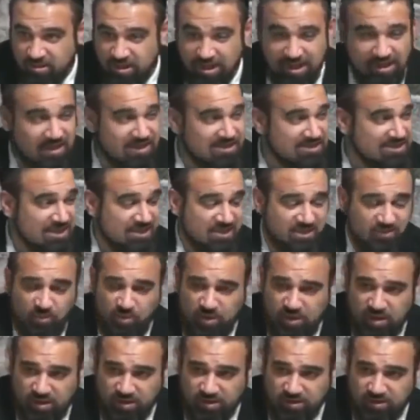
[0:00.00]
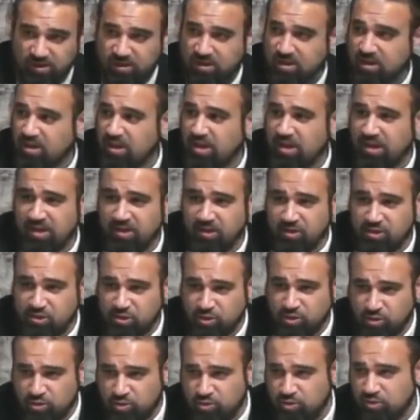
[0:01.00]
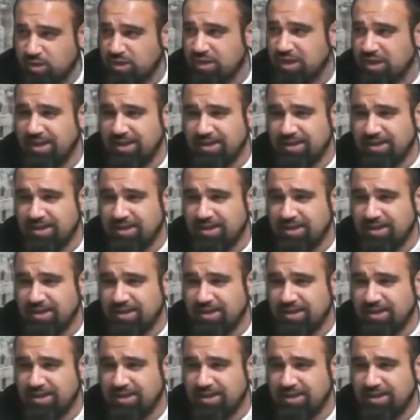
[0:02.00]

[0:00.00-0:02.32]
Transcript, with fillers: And he's not the one, and two,